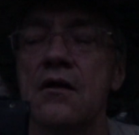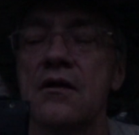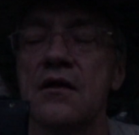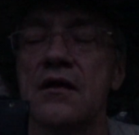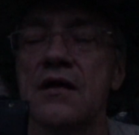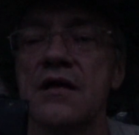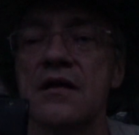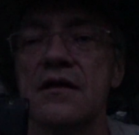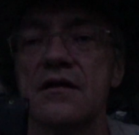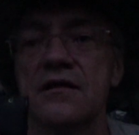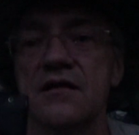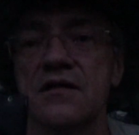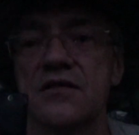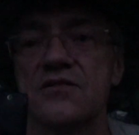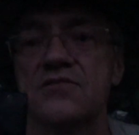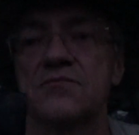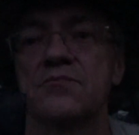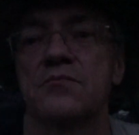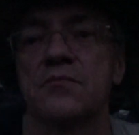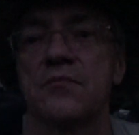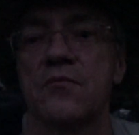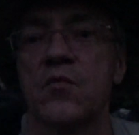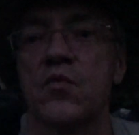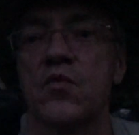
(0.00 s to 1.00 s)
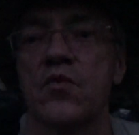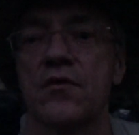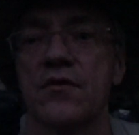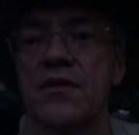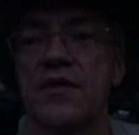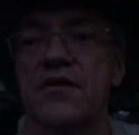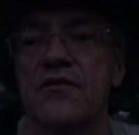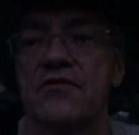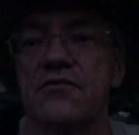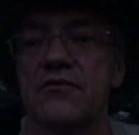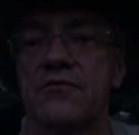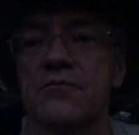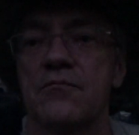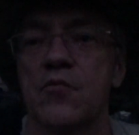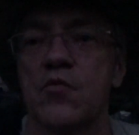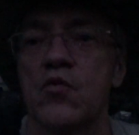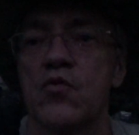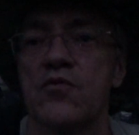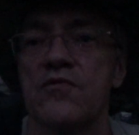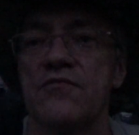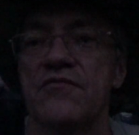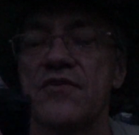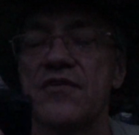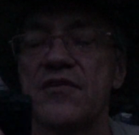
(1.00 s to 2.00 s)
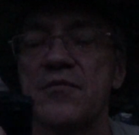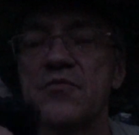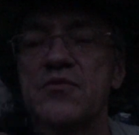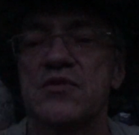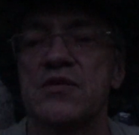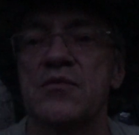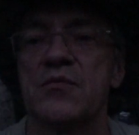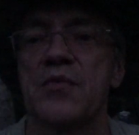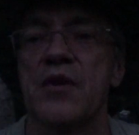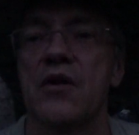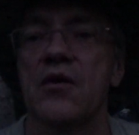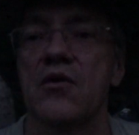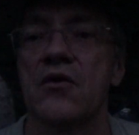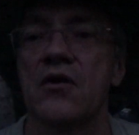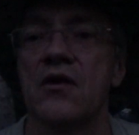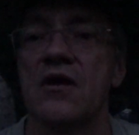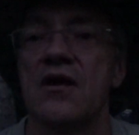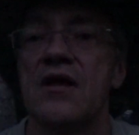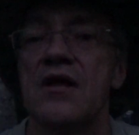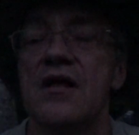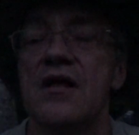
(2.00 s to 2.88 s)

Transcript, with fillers: Okay, that's more, that's more than 50% power.